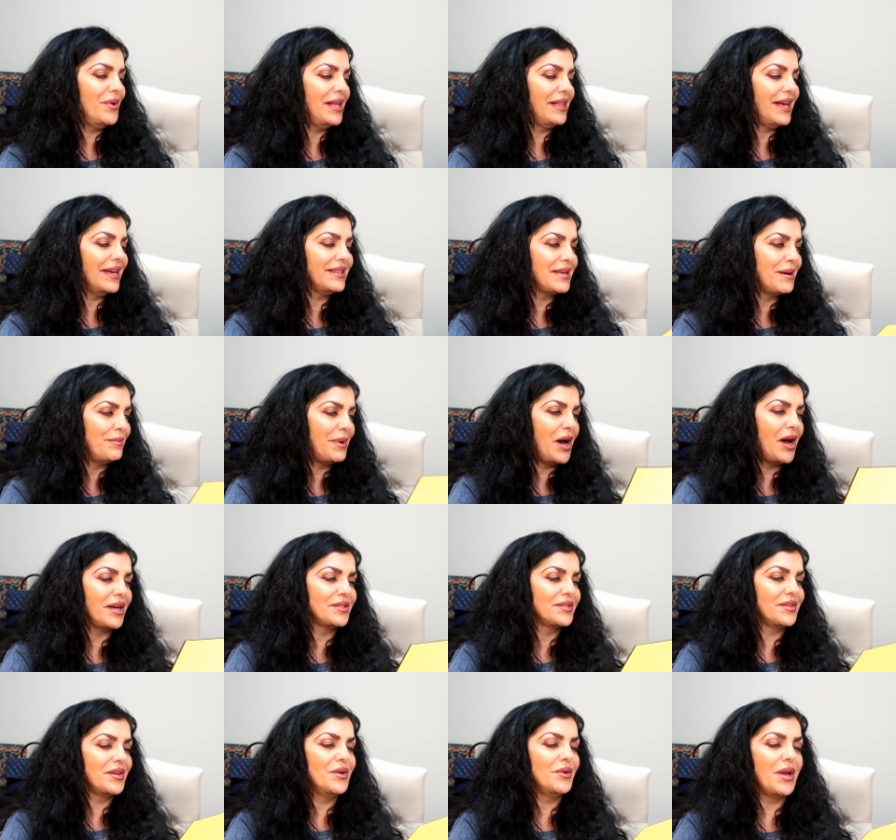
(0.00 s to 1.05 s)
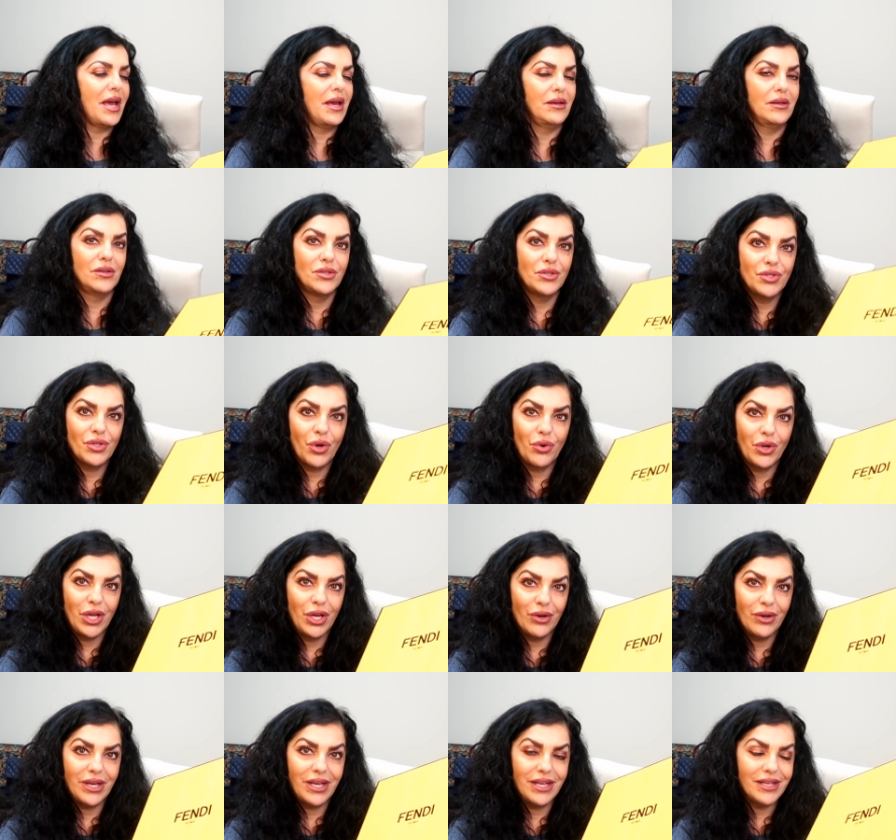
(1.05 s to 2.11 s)
Ooh, I like that box. Okay, so
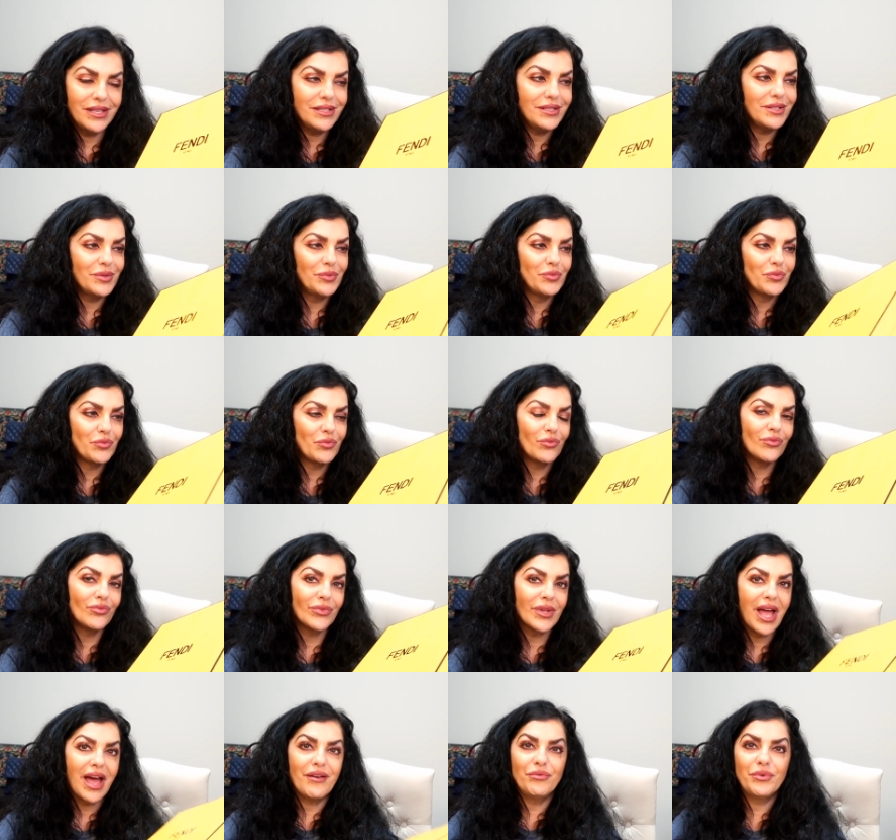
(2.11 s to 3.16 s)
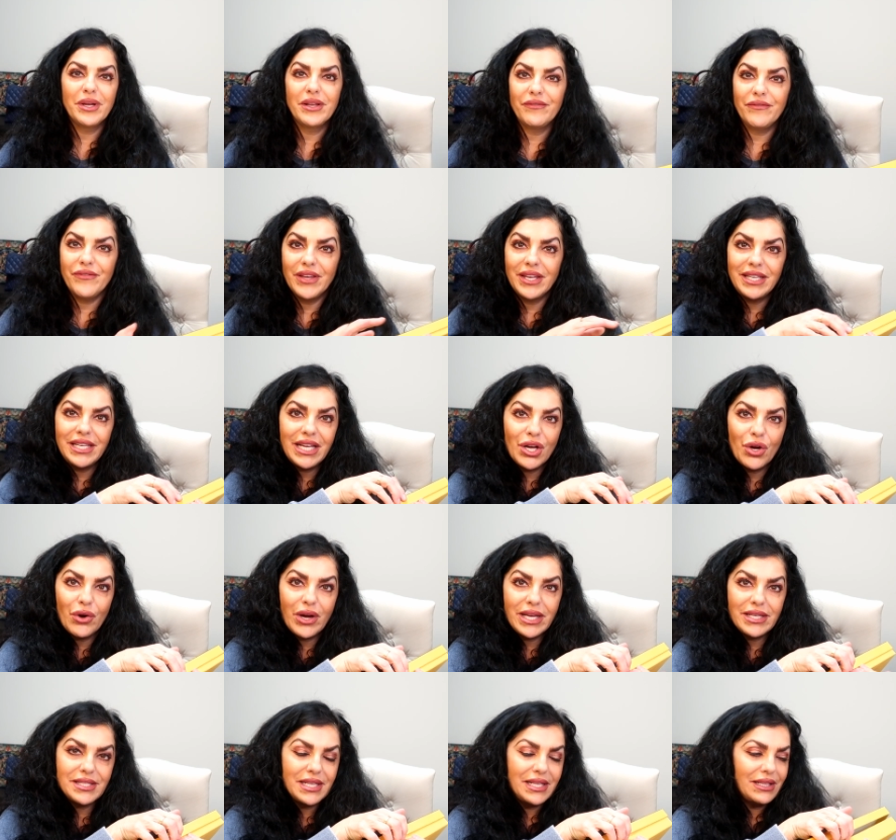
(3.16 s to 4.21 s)
here it is. I went Fendi
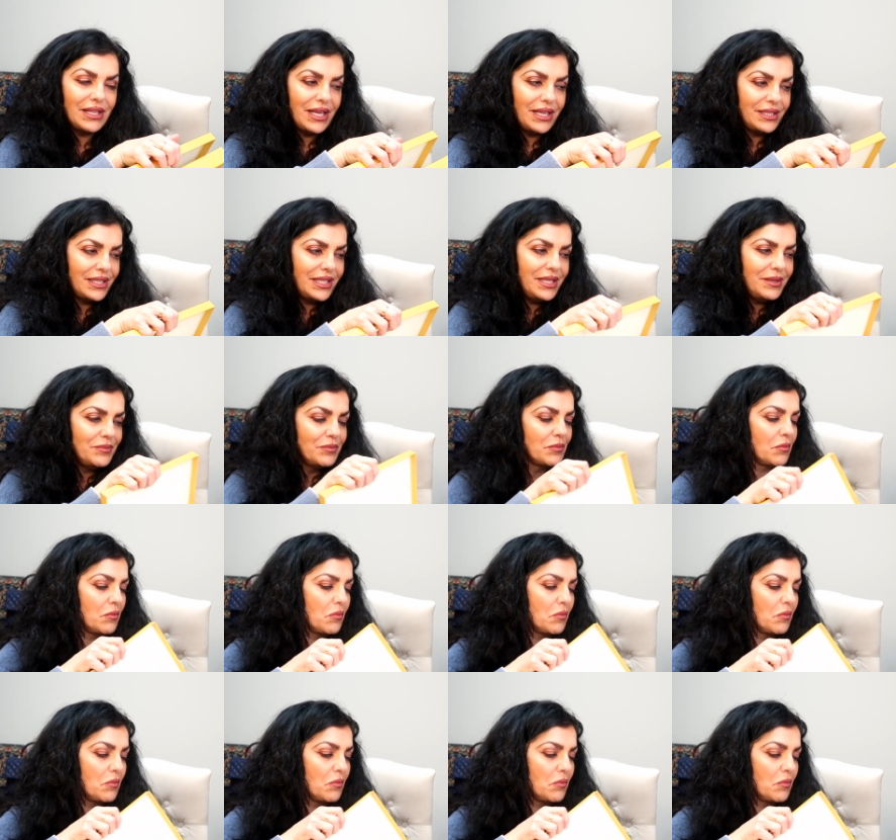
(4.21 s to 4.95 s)
crazy lately.